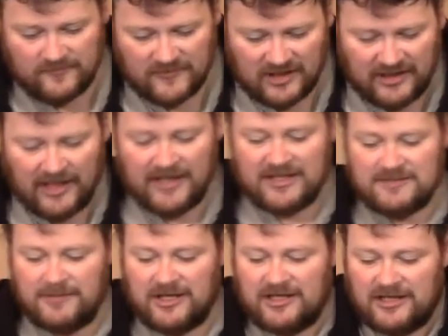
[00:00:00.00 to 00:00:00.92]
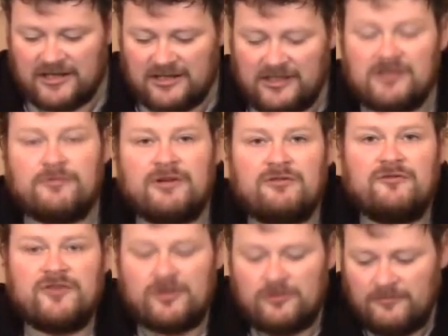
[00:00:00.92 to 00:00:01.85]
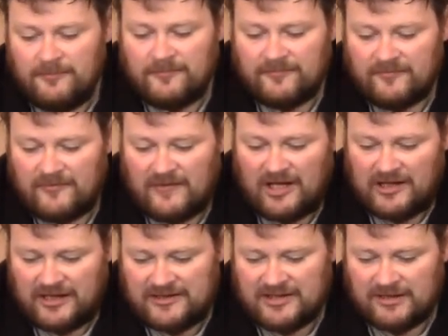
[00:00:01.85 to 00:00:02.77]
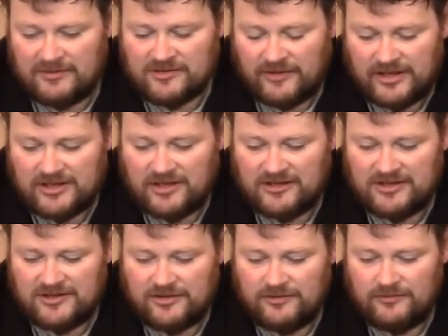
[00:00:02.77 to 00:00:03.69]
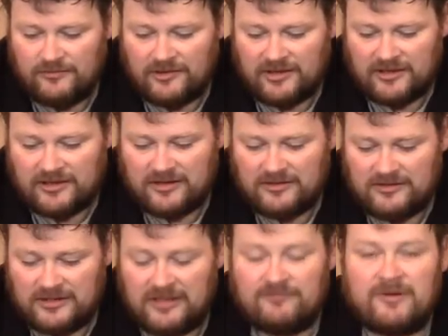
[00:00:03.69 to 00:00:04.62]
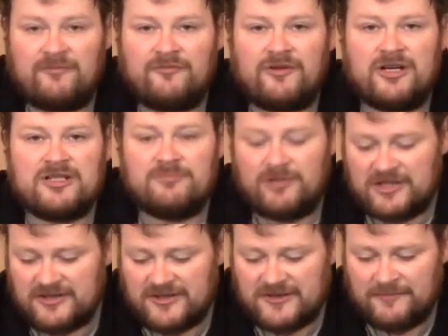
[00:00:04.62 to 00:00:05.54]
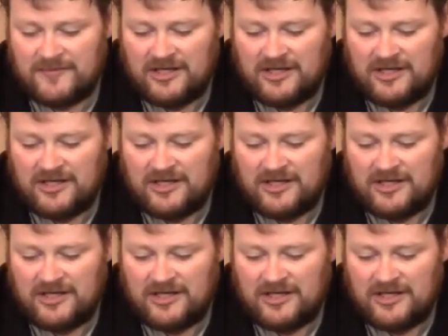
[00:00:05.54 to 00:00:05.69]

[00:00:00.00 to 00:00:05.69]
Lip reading: yeah, that's my little quick review and demonstration on the two little rimfire suppressors.